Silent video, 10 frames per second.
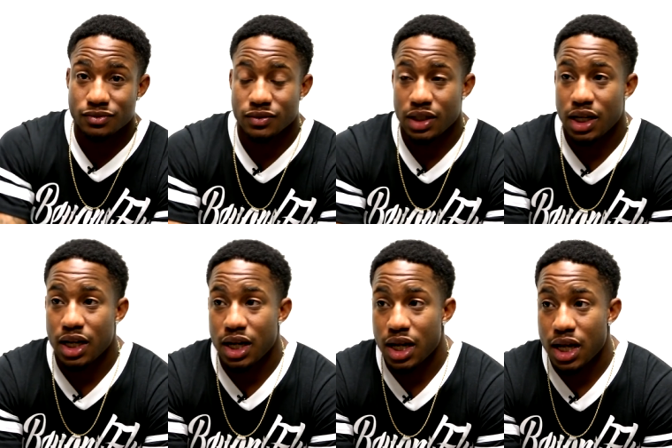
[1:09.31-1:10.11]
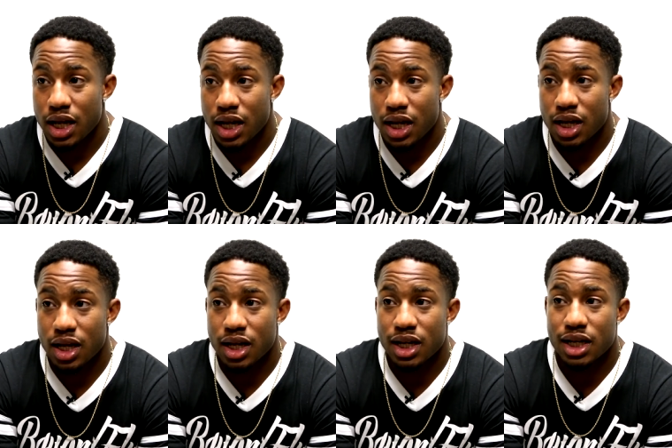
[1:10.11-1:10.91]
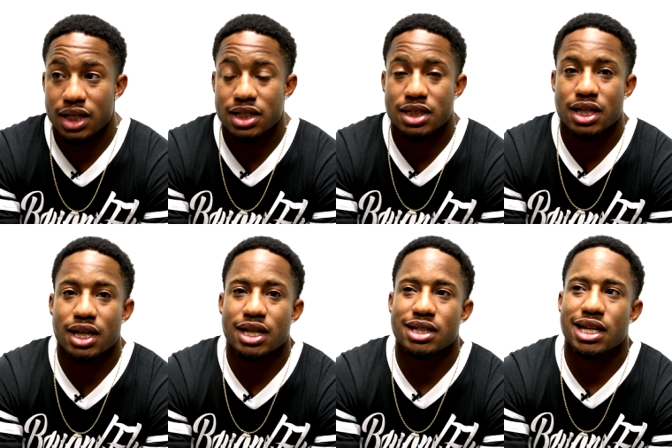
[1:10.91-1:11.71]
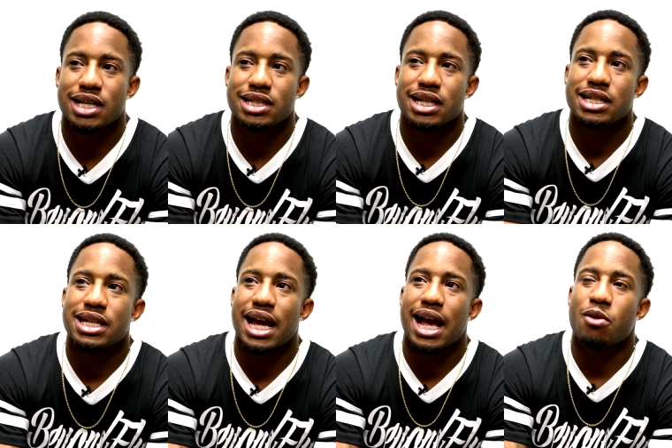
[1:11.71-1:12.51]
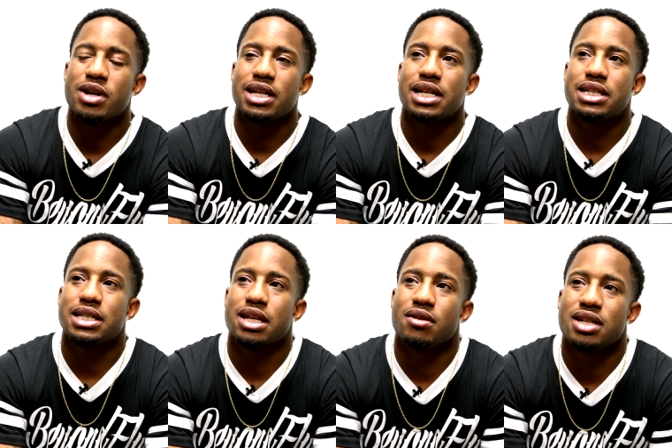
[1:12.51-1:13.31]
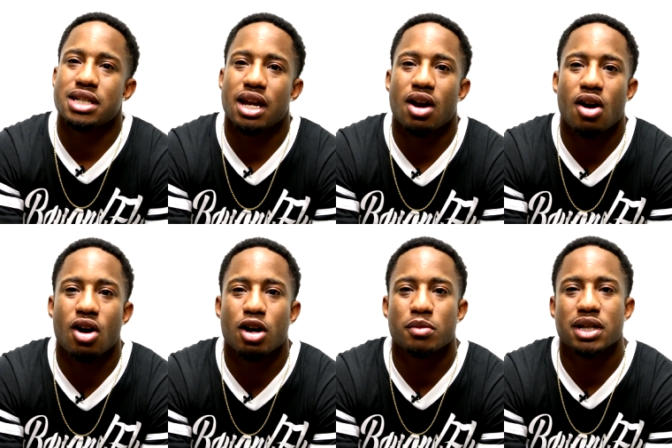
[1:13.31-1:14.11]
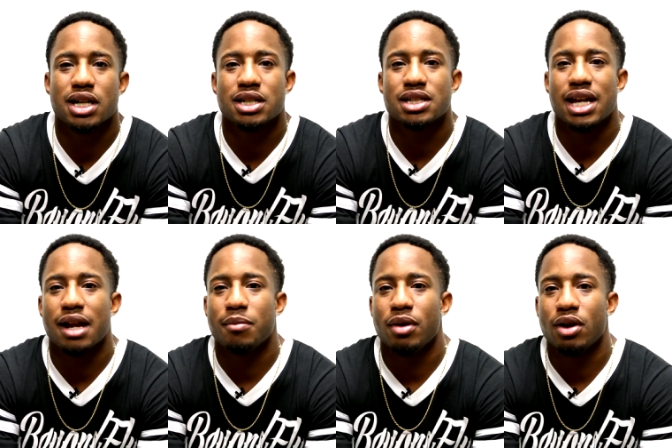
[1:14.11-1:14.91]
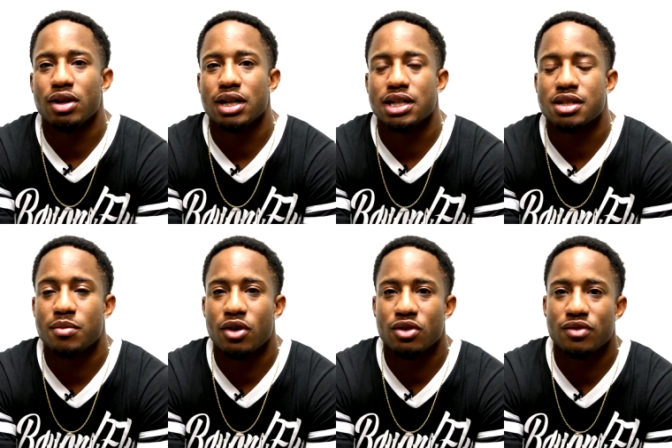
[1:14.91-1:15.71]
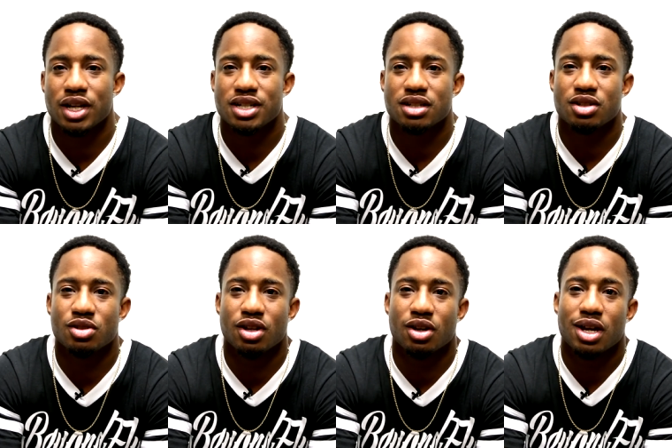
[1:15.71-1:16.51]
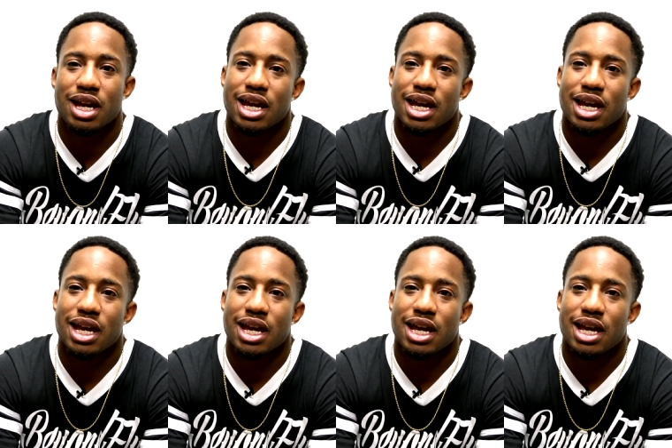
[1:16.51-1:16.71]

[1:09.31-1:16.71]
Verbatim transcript: You know what I'm saying? Yeah, it's, it's it's it's not. I wouldn't necessarily say hard because it's not a burden. It's a motivation, you know.